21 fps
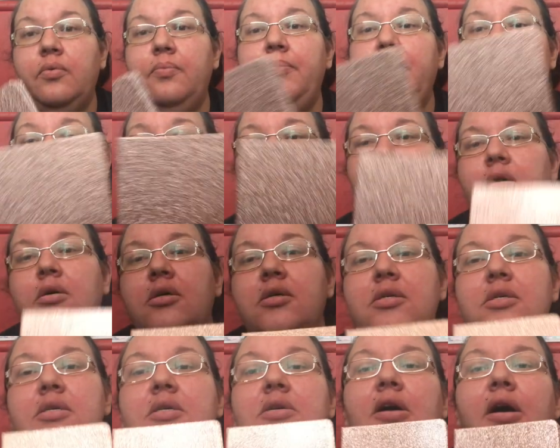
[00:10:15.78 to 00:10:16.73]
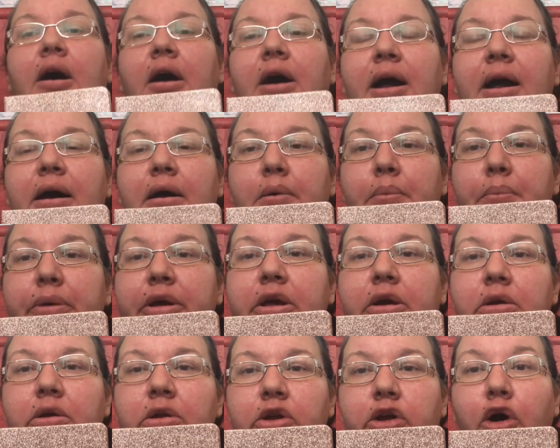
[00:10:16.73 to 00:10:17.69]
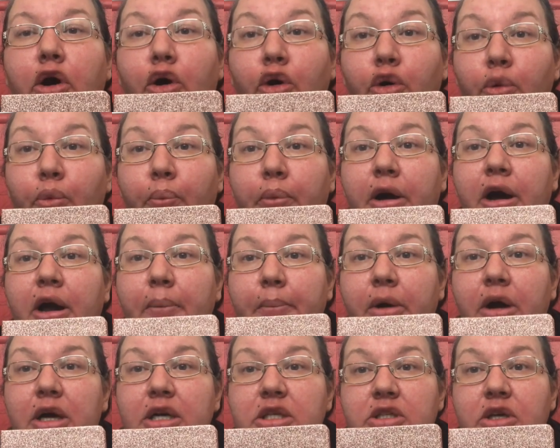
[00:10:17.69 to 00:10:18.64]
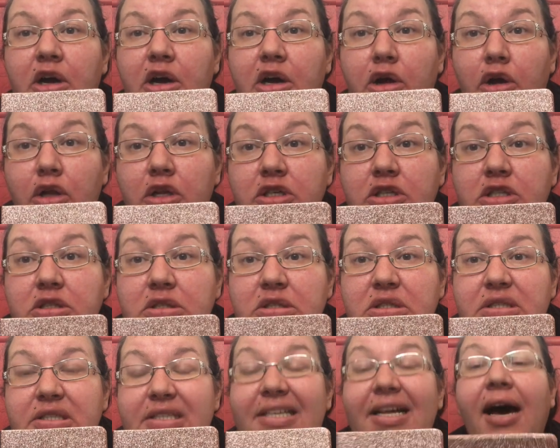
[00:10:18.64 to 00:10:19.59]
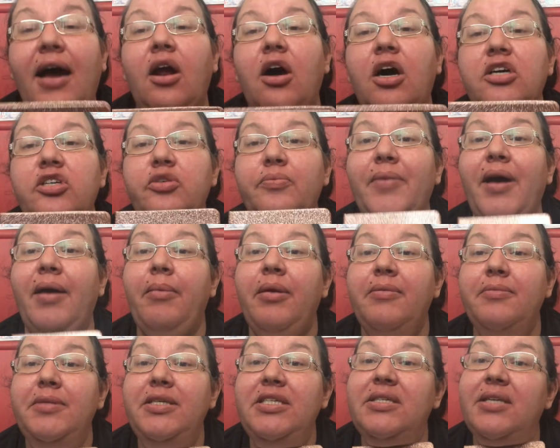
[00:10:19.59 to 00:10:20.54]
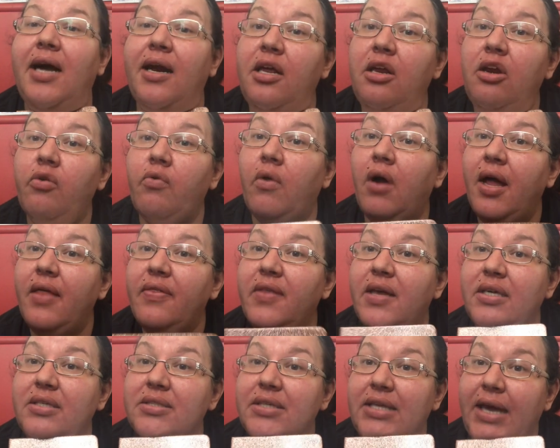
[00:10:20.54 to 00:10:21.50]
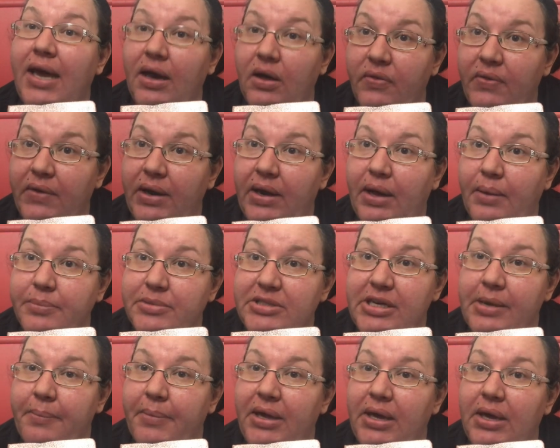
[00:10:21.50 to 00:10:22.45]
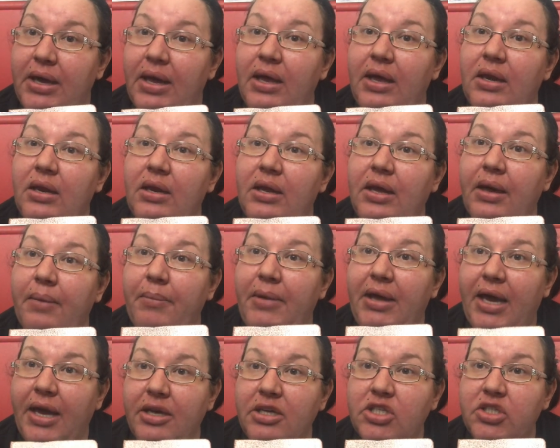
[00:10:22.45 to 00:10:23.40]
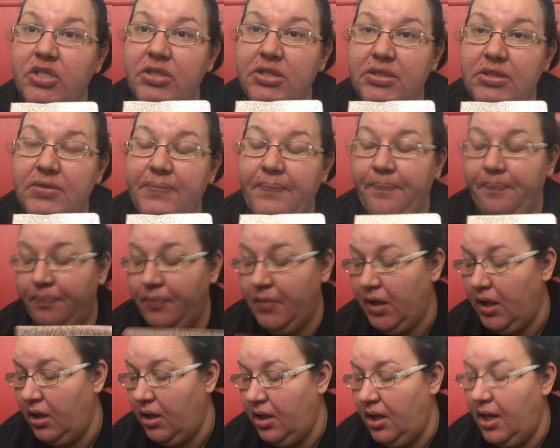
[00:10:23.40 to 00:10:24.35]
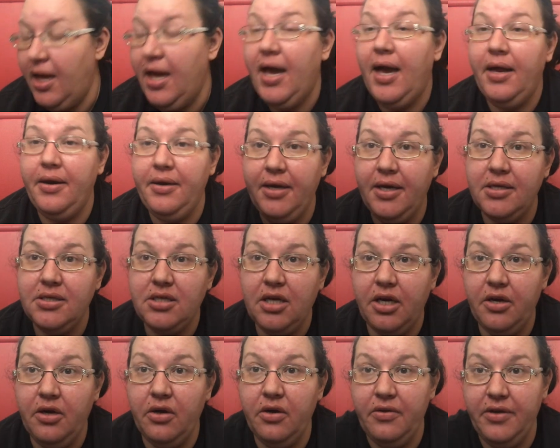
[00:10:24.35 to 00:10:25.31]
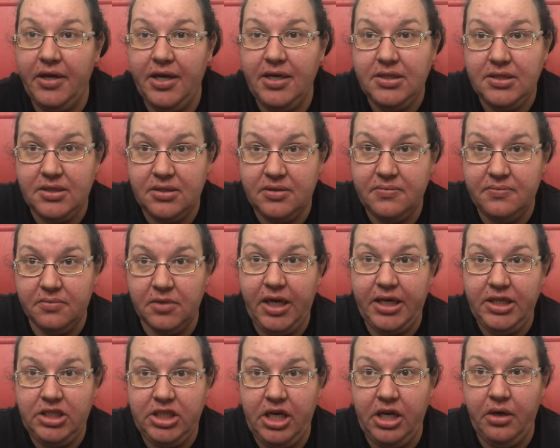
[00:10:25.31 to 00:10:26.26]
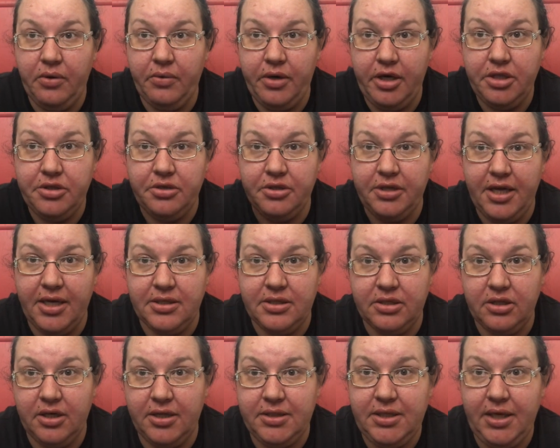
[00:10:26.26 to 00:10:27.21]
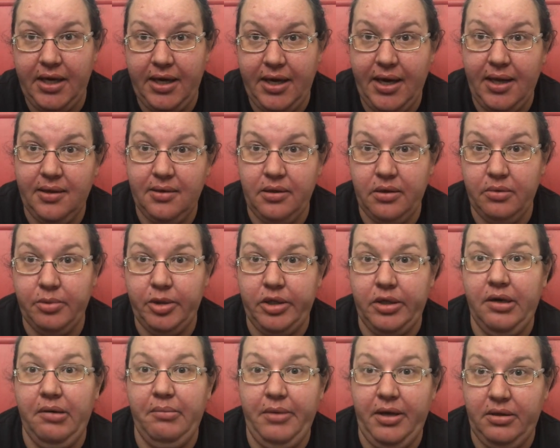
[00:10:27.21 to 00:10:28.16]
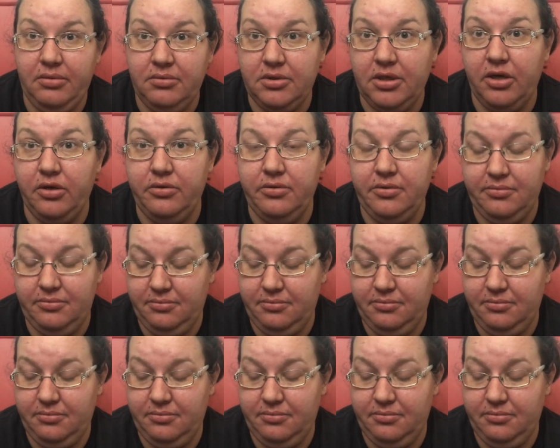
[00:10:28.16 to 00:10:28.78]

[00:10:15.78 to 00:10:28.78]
because I have been told by my psychologist that I should maybe be starting to write things down that upset me and get me anxious. And yes, I know there's like January 2019 calendar behind me. I